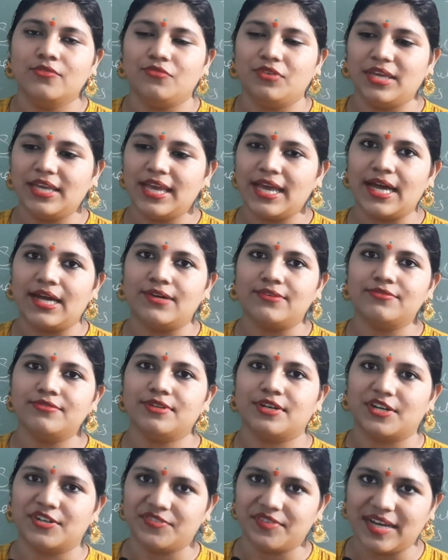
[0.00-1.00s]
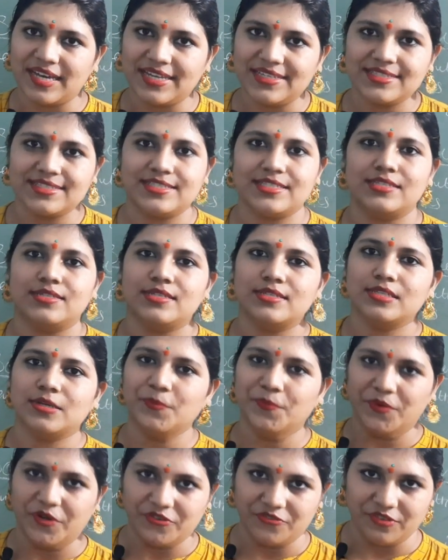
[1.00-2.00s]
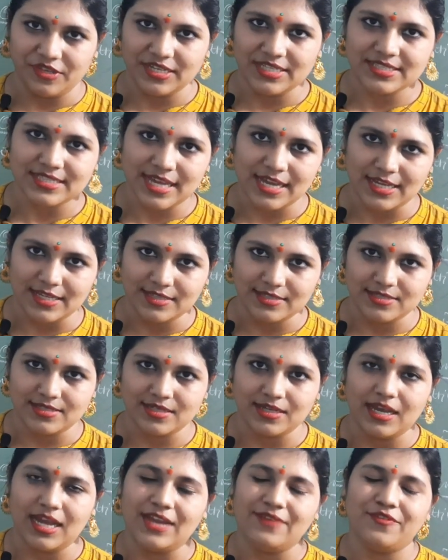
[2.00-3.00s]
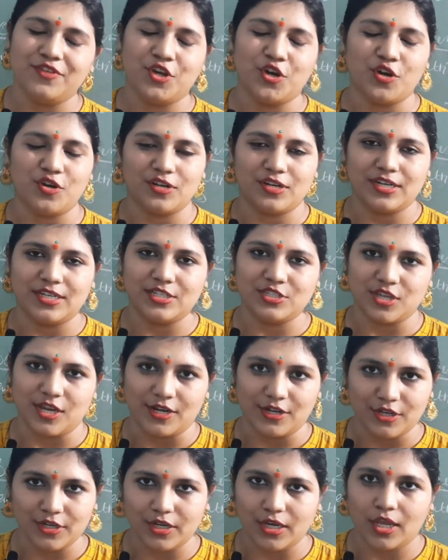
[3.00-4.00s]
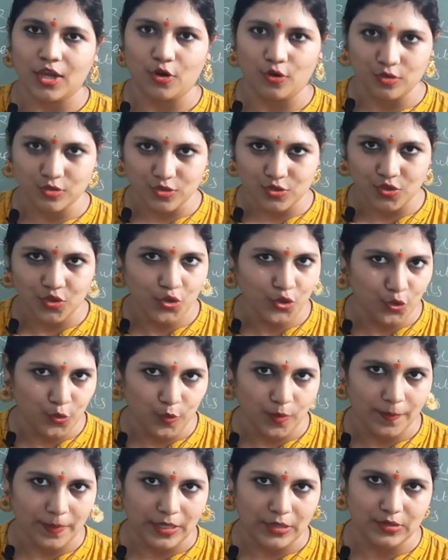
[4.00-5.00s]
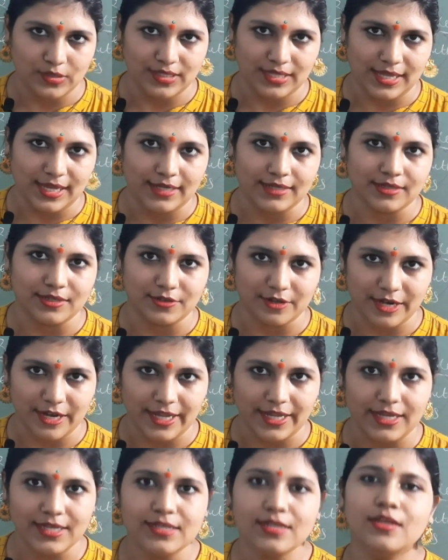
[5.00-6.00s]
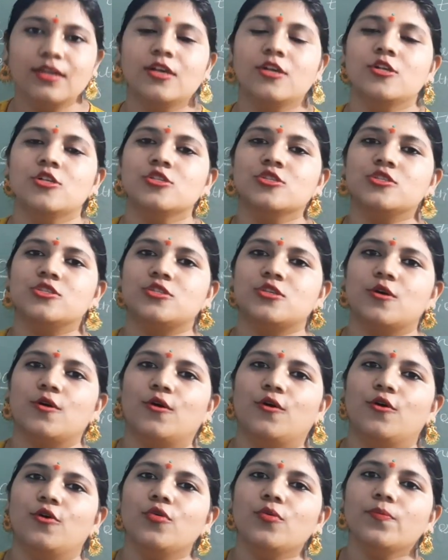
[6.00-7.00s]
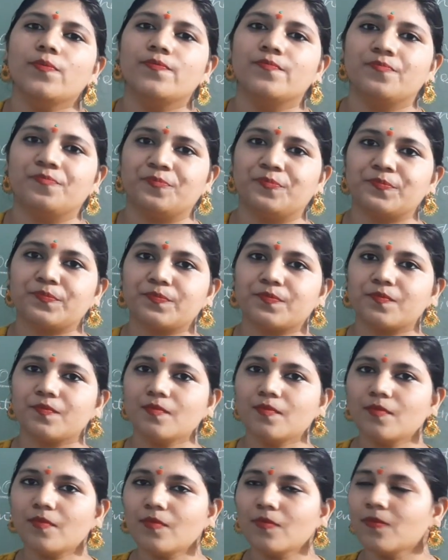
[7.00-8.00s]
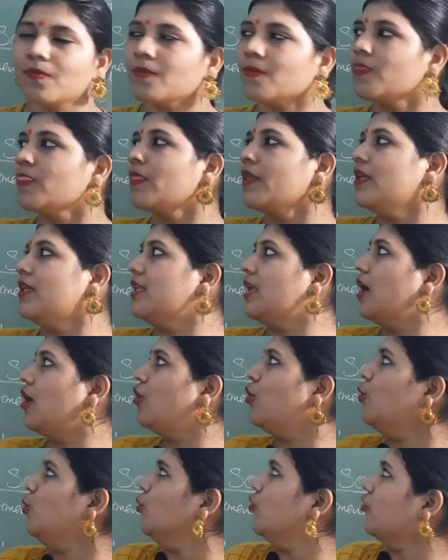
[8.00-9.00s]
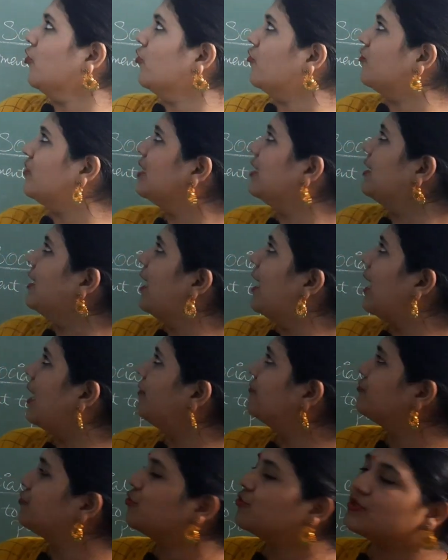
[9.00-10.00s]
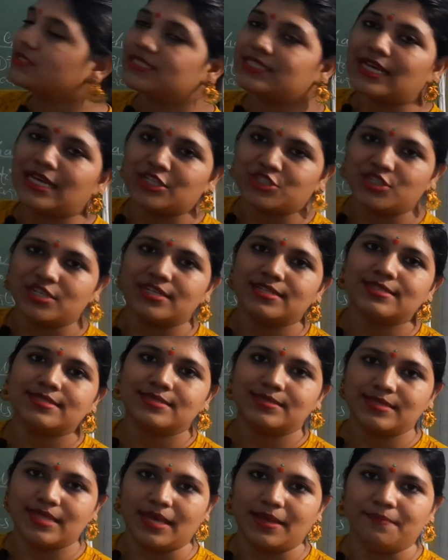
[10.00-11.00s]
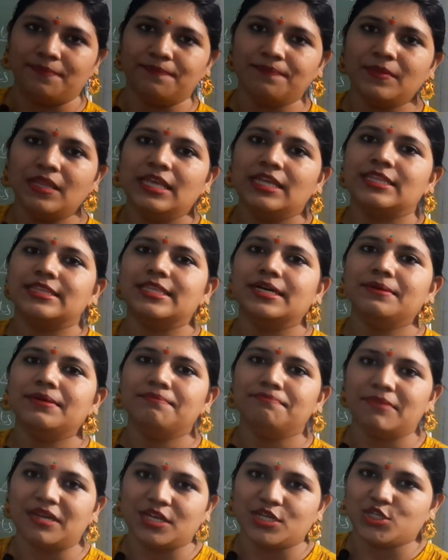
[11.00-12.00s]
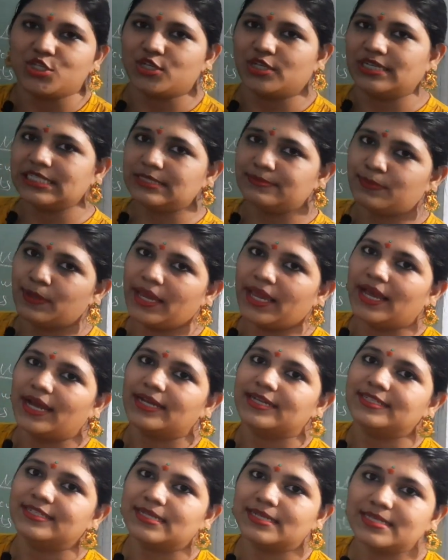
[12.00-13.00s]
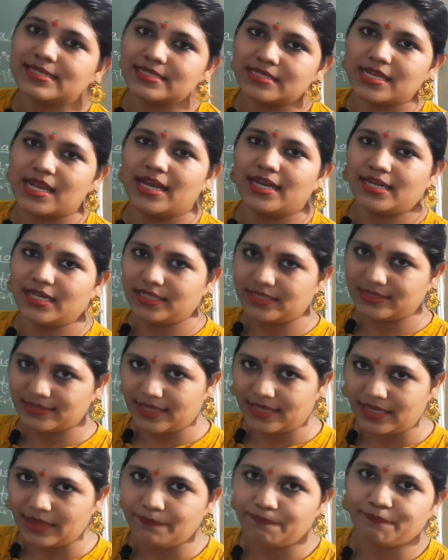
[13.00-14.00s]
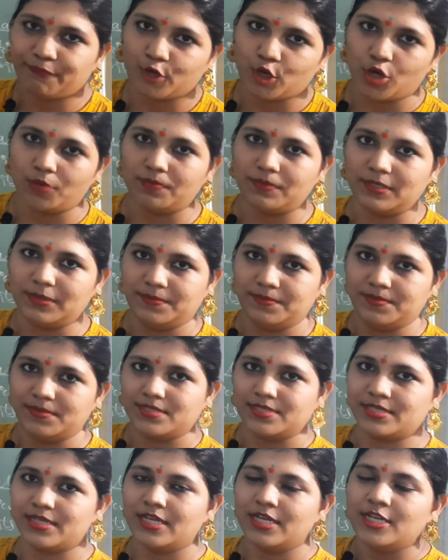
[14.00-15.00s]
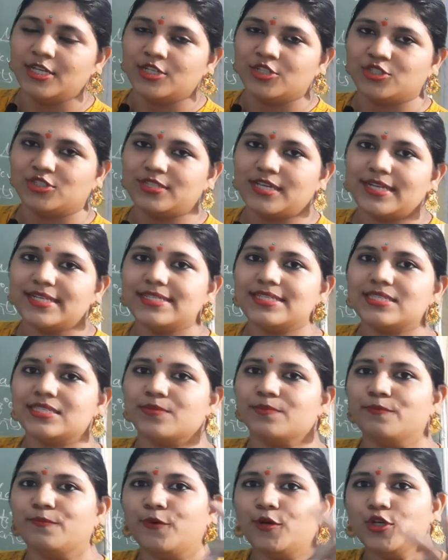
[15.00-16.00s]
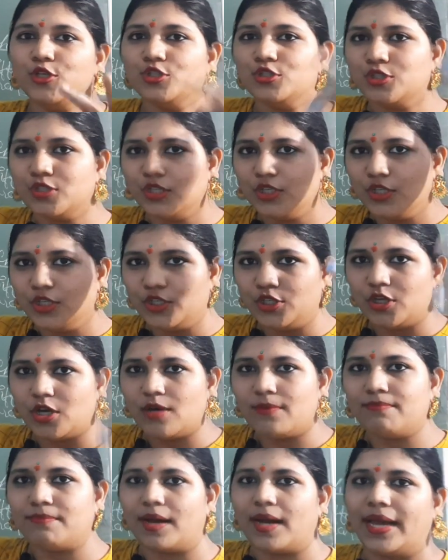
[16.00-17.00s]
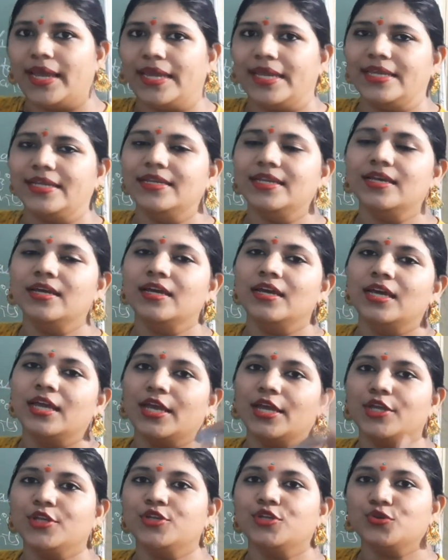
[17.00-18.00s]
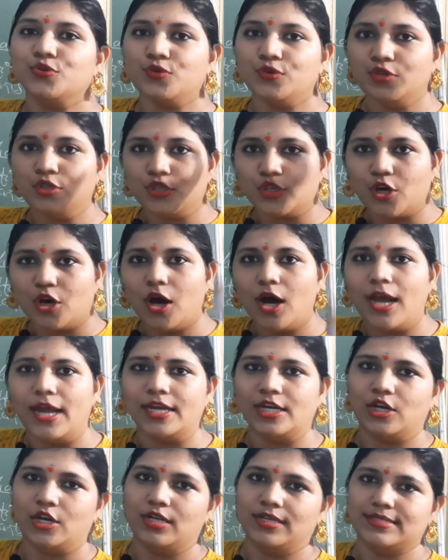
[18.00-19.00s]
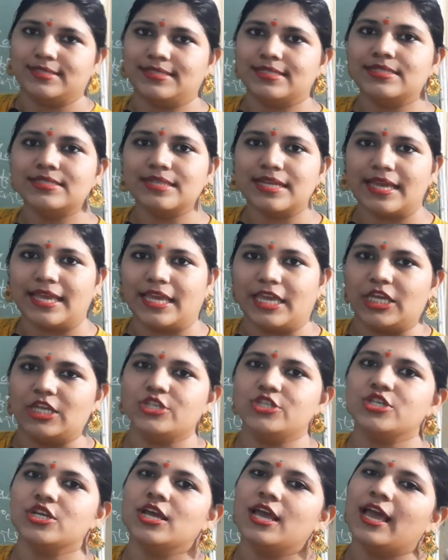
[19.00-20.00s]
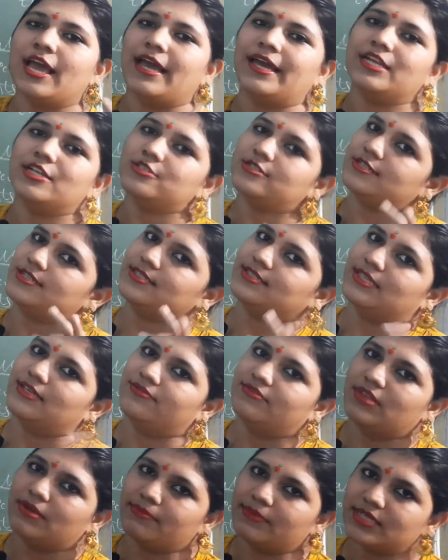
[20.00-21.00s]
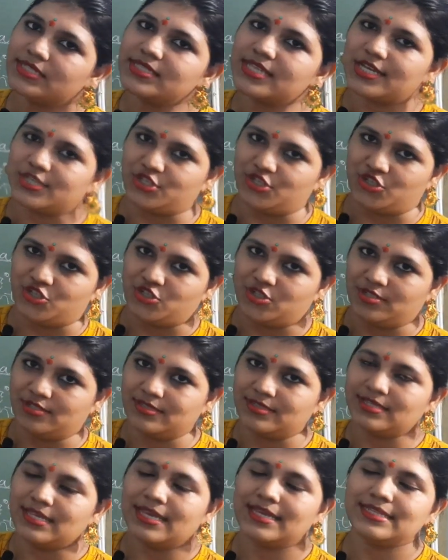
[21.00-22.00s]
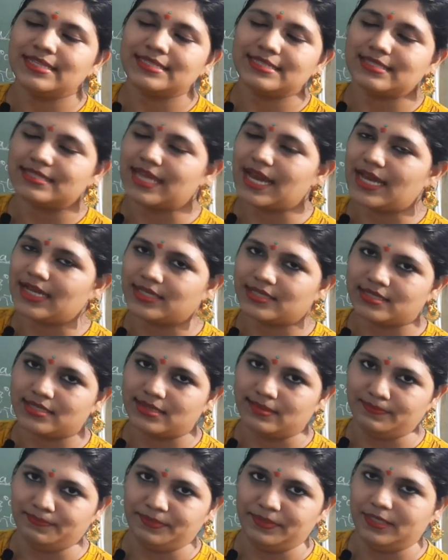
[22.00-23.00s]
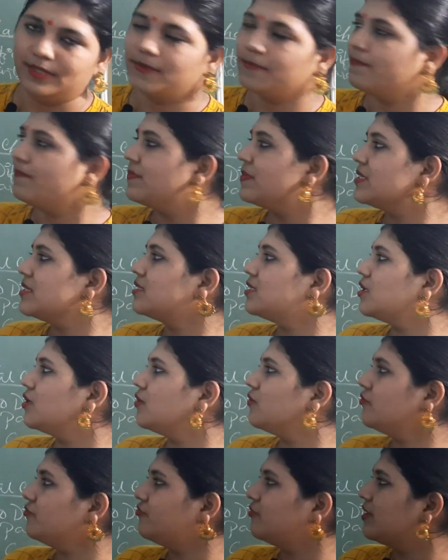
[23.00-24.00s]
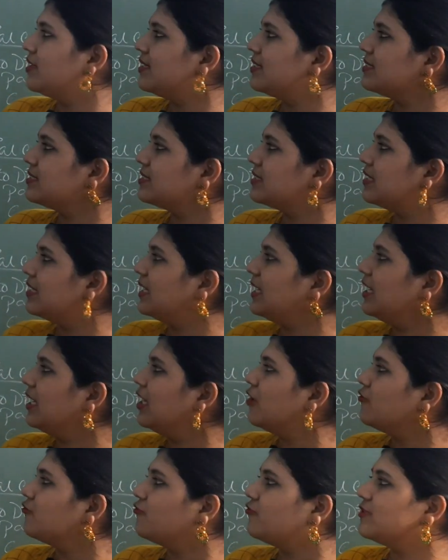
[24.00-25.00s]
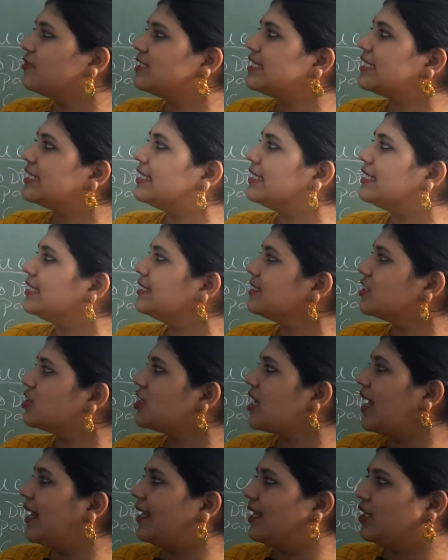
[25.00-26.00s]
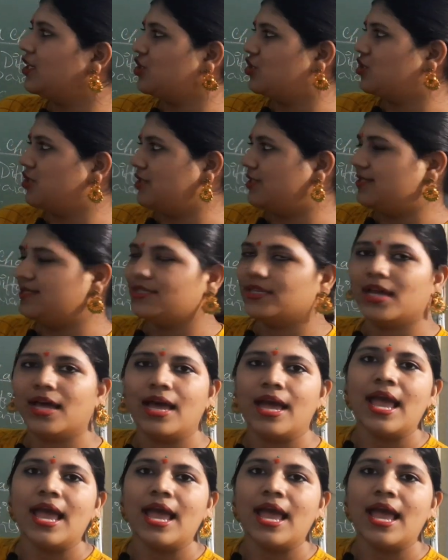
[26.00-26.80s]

We have revised it in the previous answer and we already generally also know about that, right? So now we have to suggest them the measures by understanding their problems. Just put your mind into your adolescent age and just give them the suggestions. It's that simple. So firstly, physical challenges.